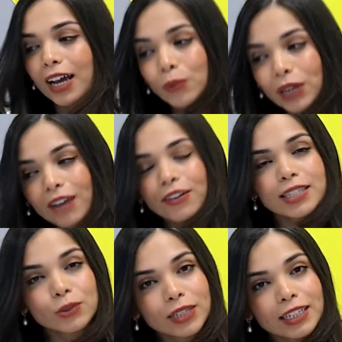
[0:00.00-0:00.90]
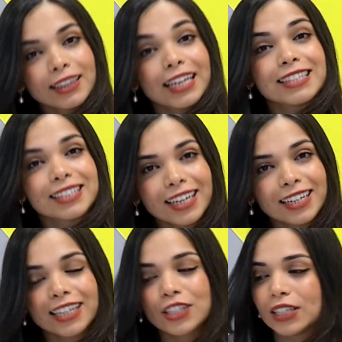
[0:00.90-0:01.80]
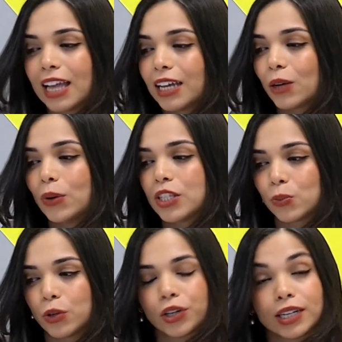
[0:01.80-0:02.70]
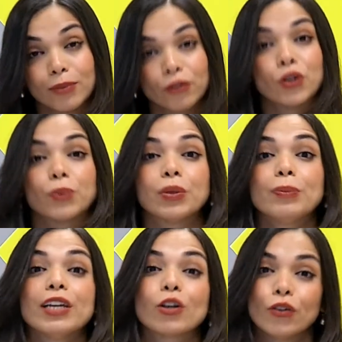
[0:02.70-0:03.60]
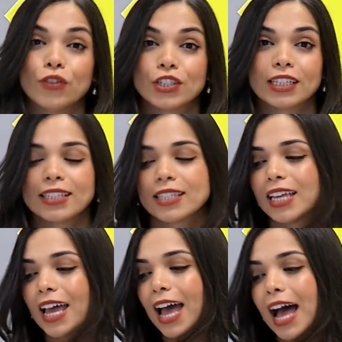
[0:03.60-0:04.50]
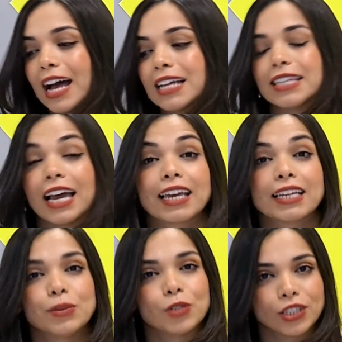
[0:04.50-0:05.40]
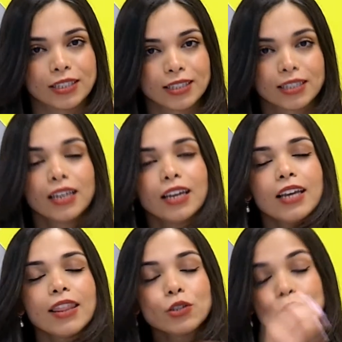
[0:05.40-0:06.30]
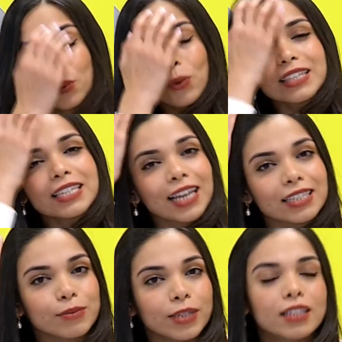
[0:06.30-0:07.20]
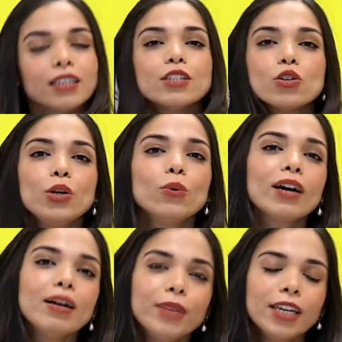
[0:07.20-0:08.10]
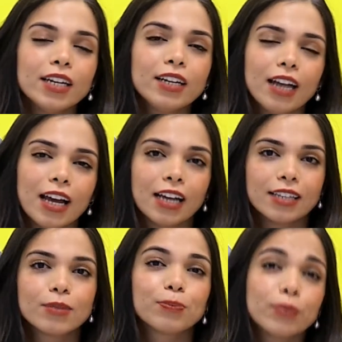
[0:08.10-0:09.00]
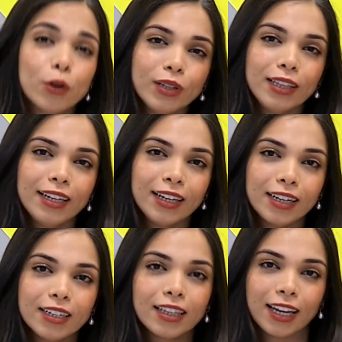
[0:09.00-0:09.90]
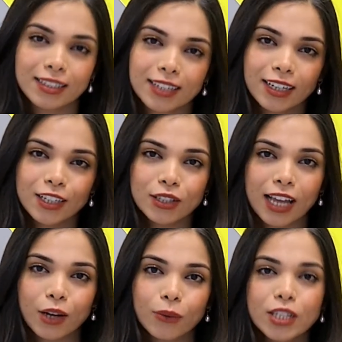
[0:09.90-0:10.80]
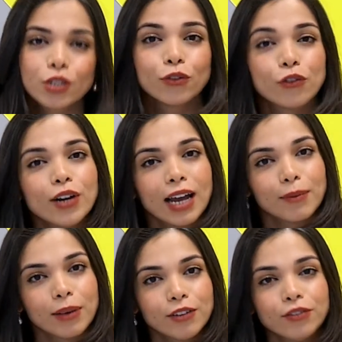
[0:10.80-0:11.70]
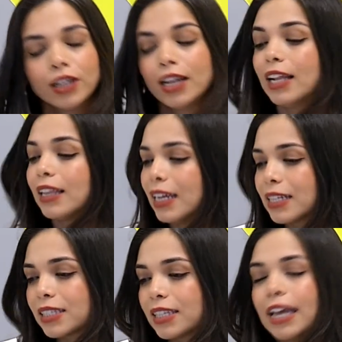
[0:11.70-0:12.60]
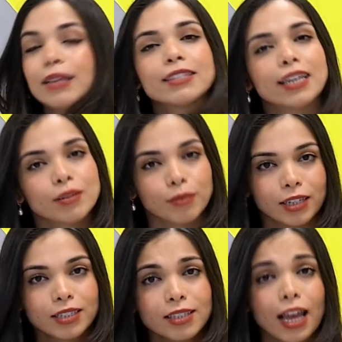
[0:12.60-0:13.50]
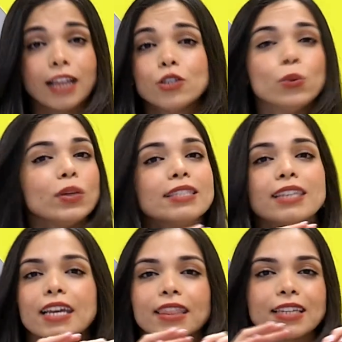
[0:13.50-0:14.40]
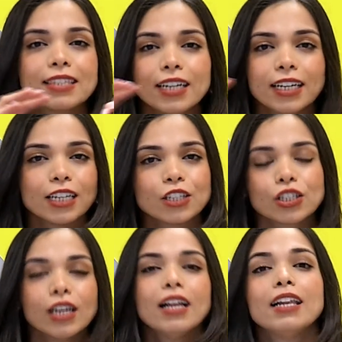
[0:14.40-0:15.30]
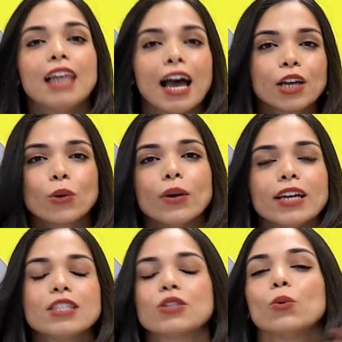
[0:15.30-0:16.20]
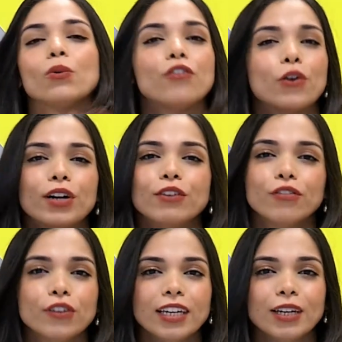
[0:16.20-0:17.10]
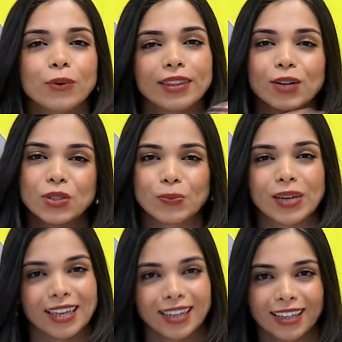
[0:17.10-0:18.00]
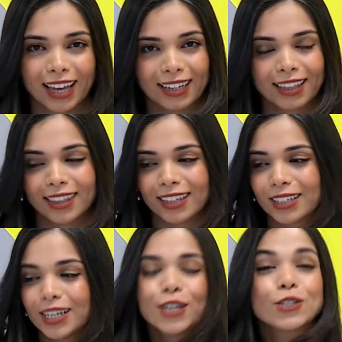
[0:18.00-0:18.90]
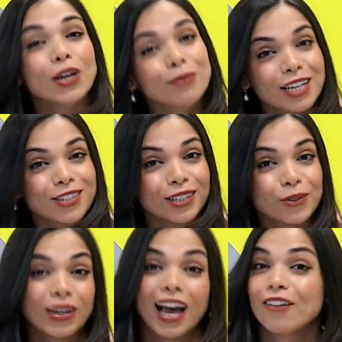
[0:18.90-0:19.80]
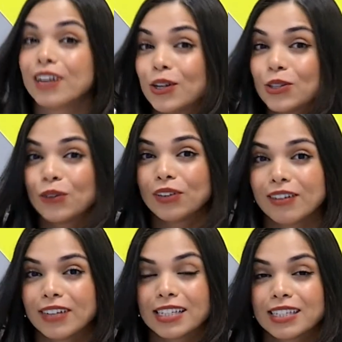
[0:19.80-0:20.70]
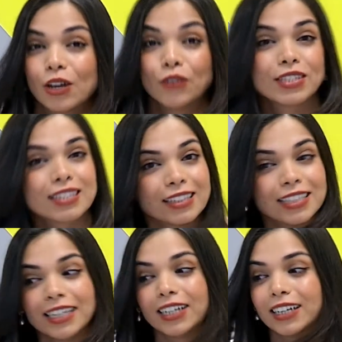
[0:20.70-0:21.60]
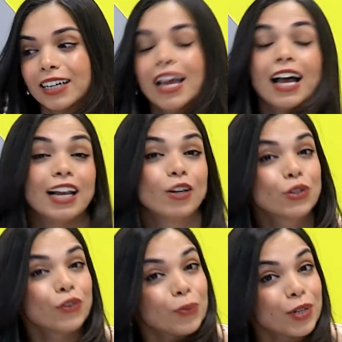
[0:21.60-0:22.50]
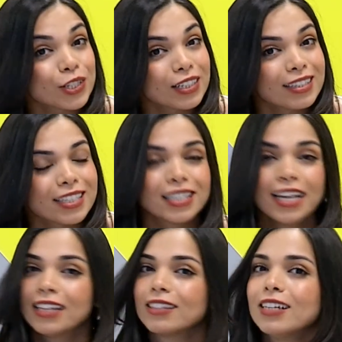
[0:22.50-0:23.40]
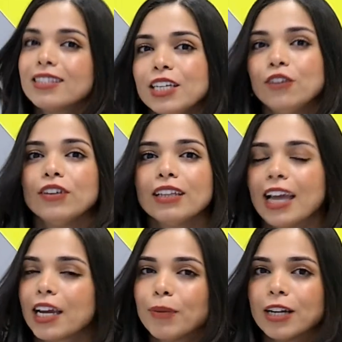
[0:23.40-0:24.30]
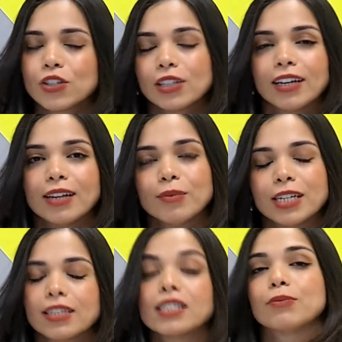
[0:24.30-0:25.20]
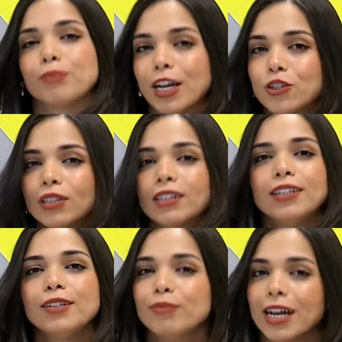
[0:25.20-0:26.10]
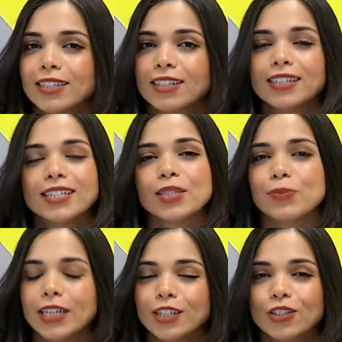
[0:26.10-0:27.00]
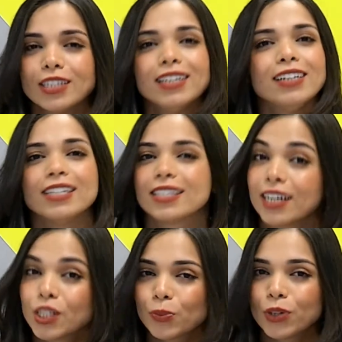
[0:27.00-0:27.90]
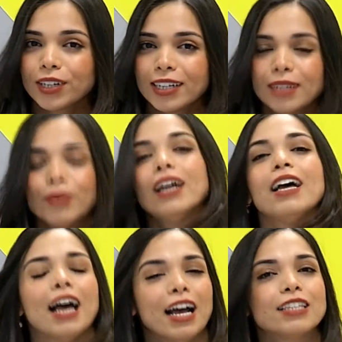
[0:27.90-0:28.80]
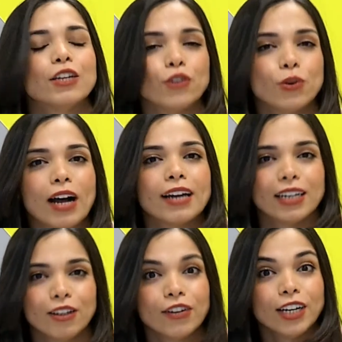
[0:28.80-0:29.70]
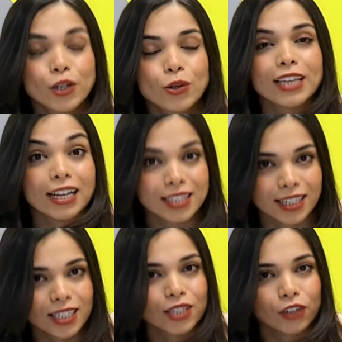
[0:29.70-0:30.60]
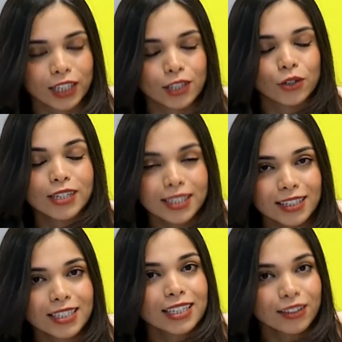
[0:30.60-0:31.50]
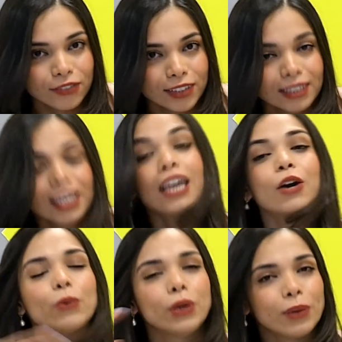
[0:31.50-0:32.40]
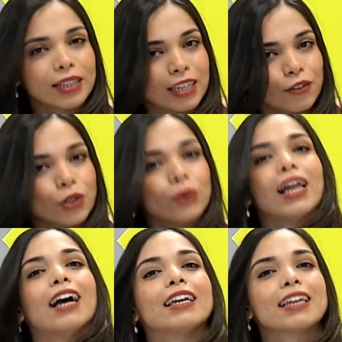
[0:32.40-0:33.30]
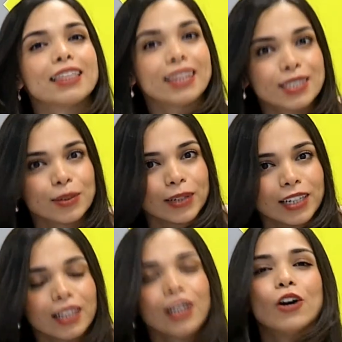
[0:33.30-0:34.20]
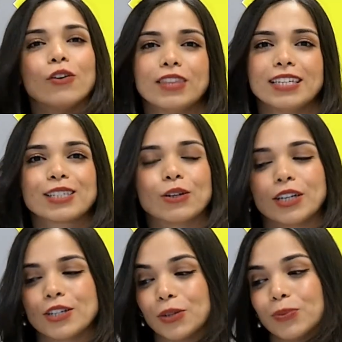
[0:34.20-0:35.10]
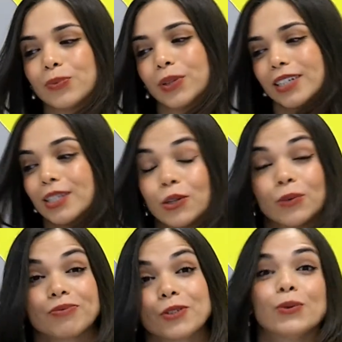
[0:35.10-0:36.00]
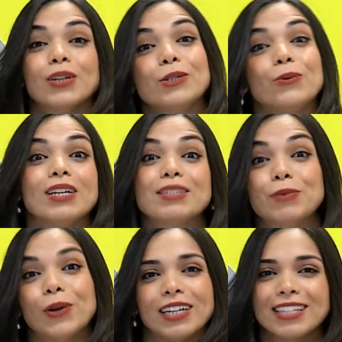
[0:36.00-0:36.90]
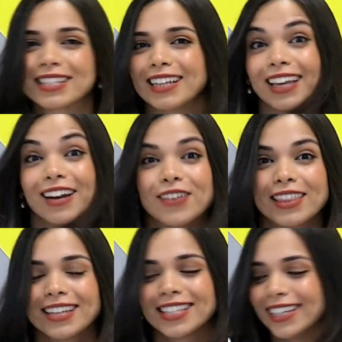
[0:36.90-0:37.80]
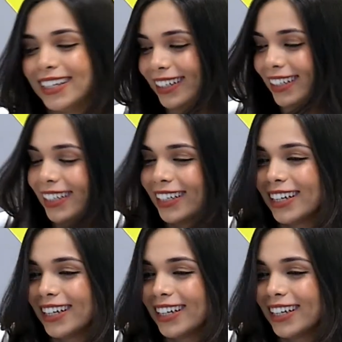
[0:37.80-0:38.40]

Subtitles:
And we have as well the Turkish language program for public officials and academicians. So what does that mean? So you come here and only learn Turkish language for above, let's say 10 months, and you will take the Turkish language for free without paying anything. So imagine, we have a lot of levels of study here, a lot of opportunities, not even bachelor and master's, bachelor, master's, PhD, research program, and if you are really very good and successful in your studies and field, we will give you the double of this scholarship. So what you want more? It's everything is here.